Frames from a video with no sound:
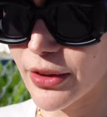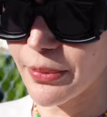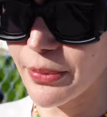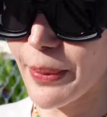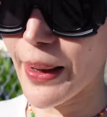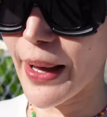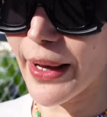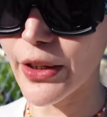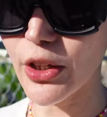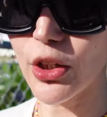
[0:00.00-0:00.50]
the
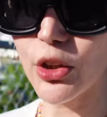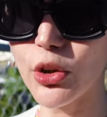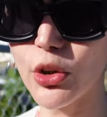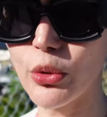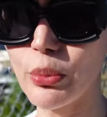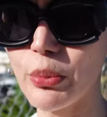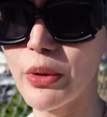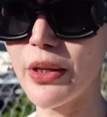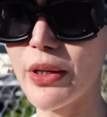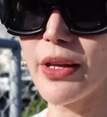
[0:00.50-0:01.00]

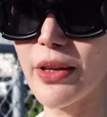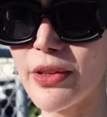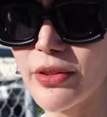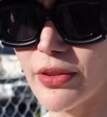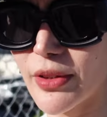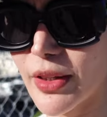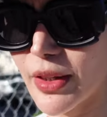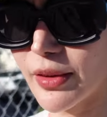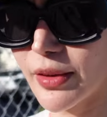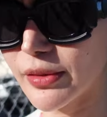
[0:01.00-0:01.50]

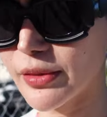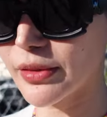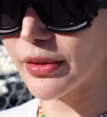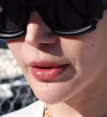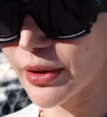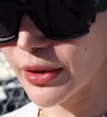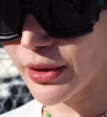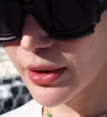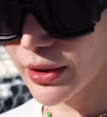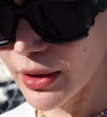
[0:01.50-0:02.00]
bioluminescent
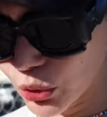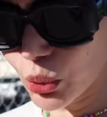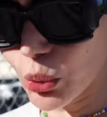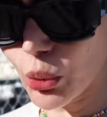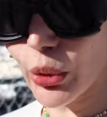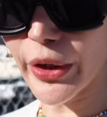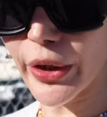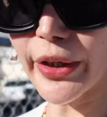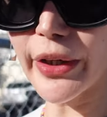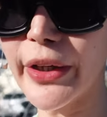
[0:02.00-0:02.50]

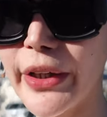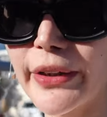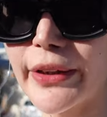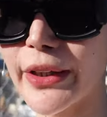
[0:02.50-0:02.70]
tour